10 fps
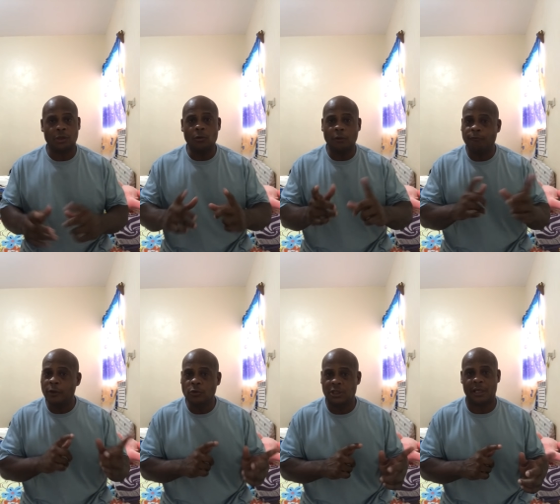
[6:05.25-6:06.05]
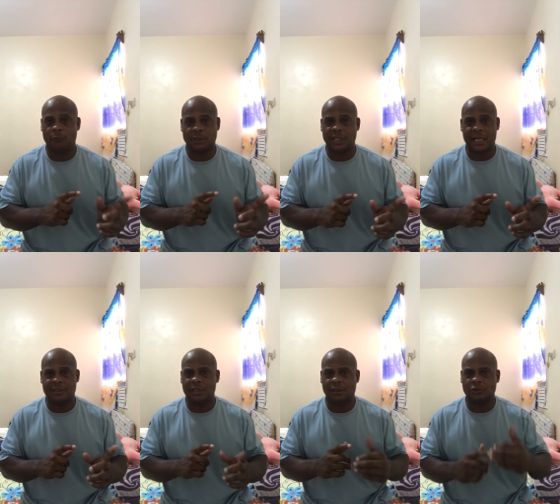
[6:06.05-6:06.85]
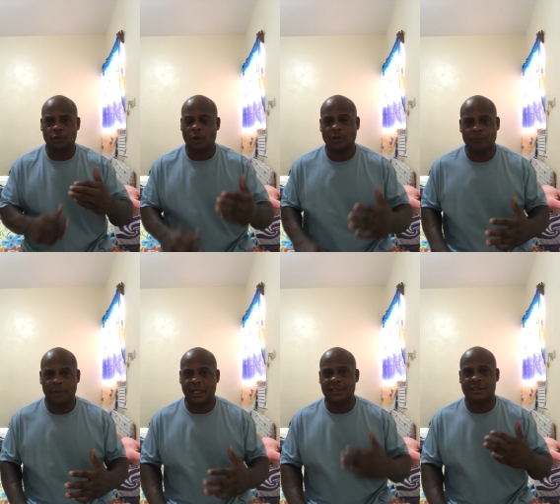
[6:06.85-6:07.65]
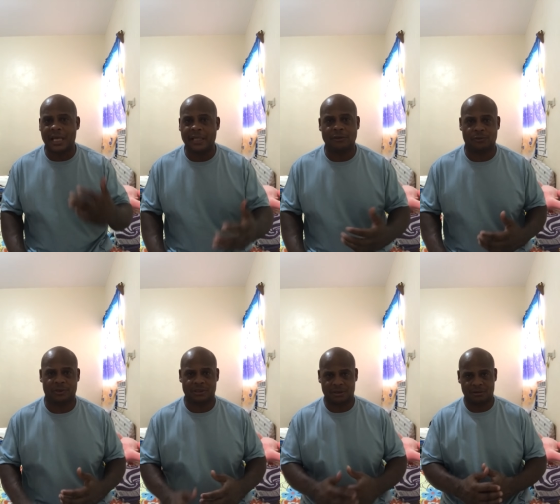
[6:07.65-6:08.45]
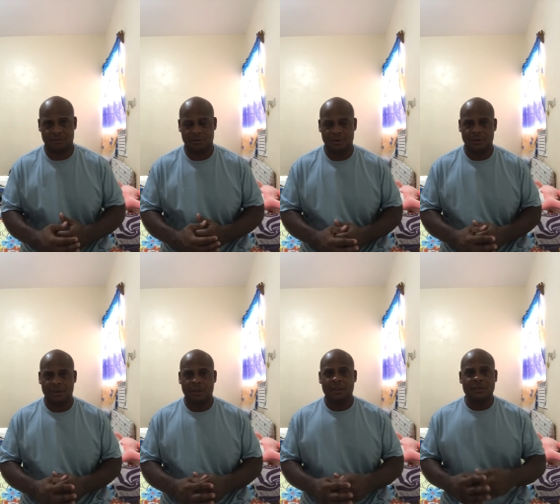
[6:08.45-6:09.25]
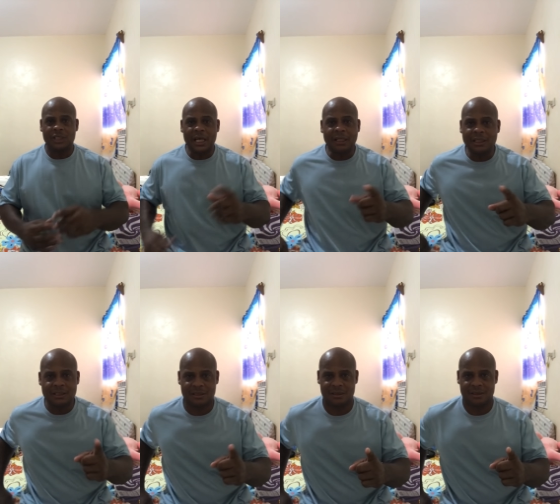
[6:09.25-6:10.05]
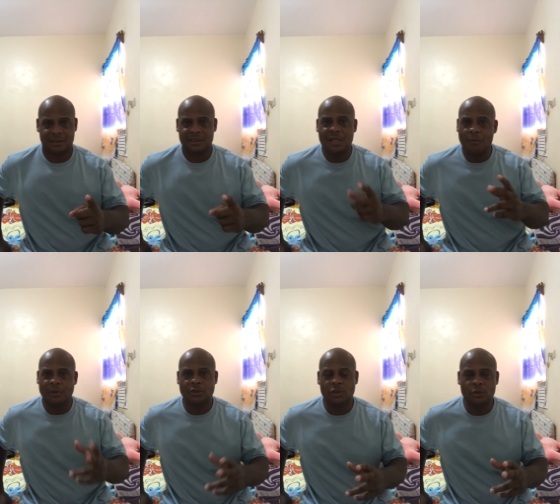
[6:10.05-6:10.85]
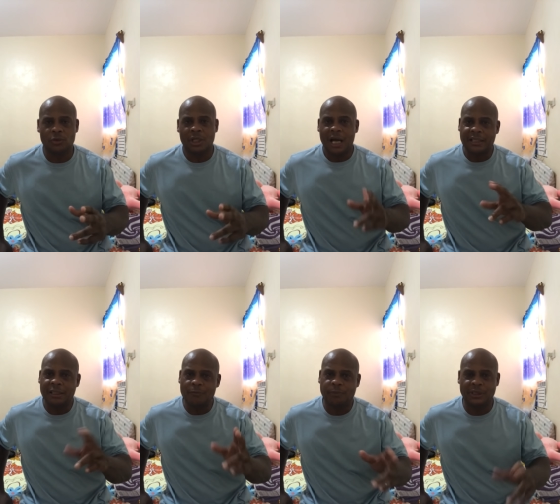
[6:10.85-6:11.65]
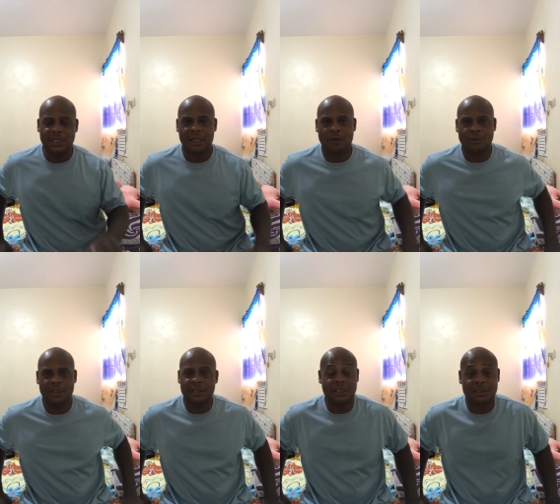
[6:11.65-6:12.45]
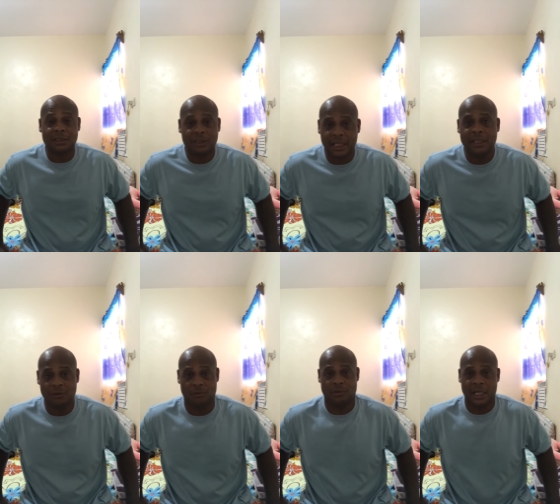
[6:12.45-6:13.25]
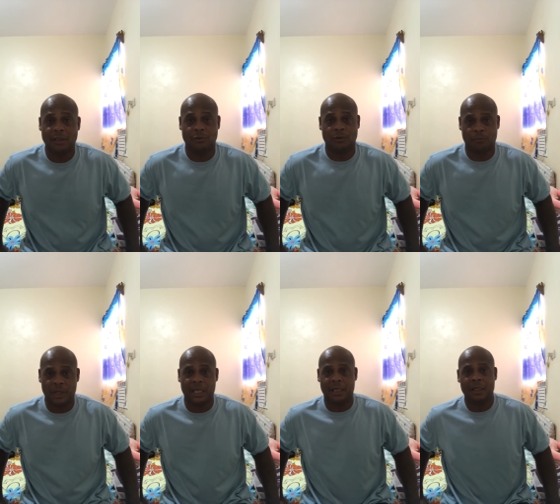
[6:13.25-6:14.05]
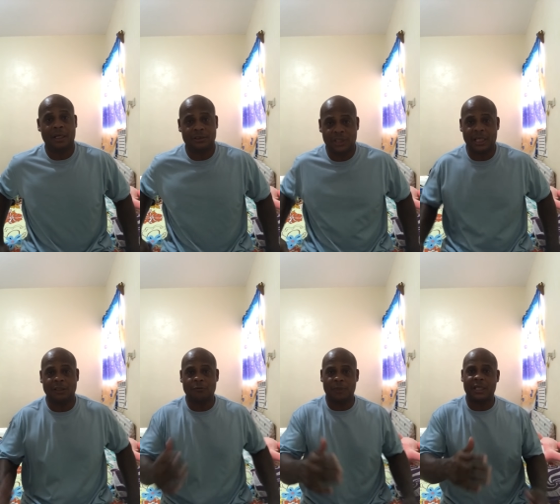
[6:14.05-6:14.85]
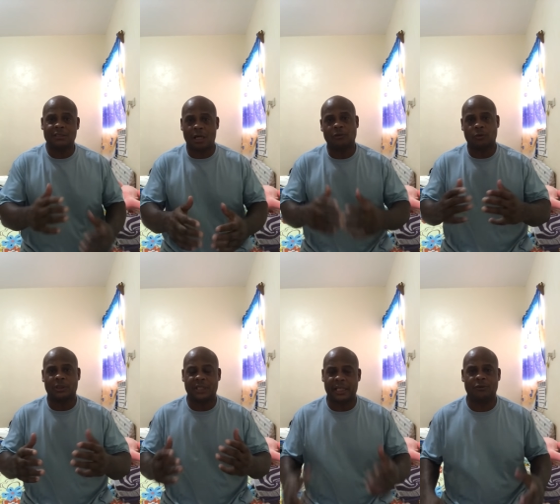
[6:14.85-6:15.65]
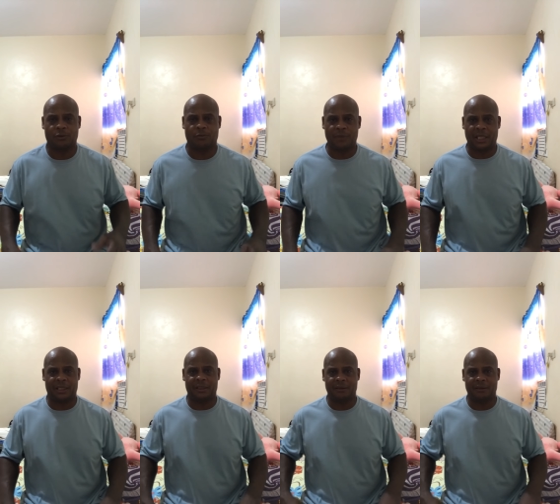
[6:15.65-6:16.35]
Don't confuse that with that. See, a controlling man is dangerous. Jealous is number two. I didn't put that on the list because a dangerous man, a jealous man is also a dangerous man.